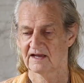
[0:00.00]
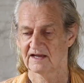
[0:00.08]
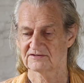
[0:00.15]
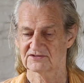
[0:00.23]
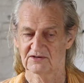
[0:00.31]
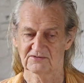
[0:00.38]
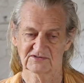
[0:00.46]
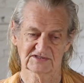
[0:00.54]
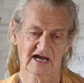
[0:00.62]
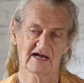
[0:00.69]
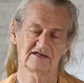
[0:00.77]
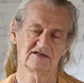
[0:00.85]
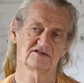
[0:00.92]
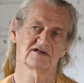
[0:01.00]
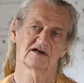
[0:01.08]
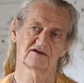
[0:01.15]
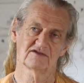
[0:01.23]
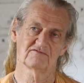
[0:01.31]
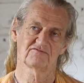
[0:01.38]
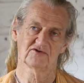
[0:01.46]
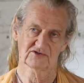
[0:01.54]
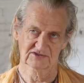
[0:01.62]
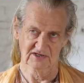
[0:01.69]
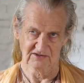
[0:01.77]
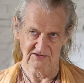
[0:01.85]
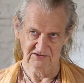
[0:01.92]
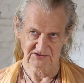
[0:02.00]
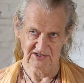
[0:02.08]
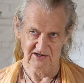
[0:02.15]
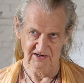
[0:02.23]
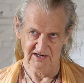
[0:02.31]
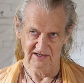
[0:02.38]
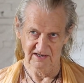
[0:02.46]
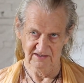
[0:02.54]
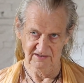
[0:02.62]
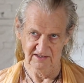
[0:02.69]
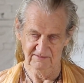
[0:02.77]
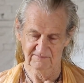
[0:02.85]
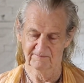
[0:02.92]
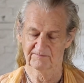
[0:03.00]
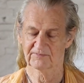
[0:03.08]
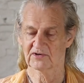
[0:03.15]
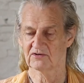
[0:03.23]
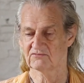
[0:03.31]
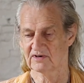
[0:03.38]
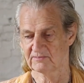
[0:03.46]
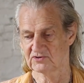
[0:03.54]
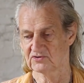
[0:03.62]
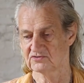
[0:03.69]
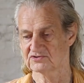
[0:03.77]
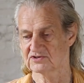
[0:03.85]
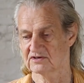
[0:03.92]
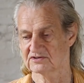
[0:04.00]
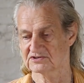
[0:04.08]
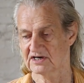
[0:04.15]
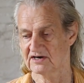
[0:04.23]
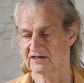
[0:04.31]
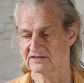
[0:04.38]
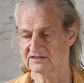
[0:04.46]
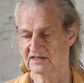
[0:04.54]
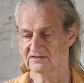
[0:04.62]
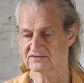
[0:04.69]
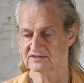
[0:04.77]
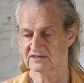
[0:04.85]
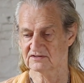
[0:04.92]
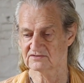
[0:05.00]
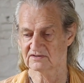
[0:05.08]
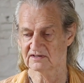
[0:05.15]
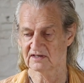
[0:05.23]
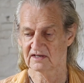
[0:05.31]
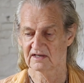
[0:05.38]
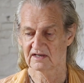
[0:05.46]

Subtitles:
So there's Adi Shankar, the first Shankaracharya, and then Ramanuja Acharya, 10th century.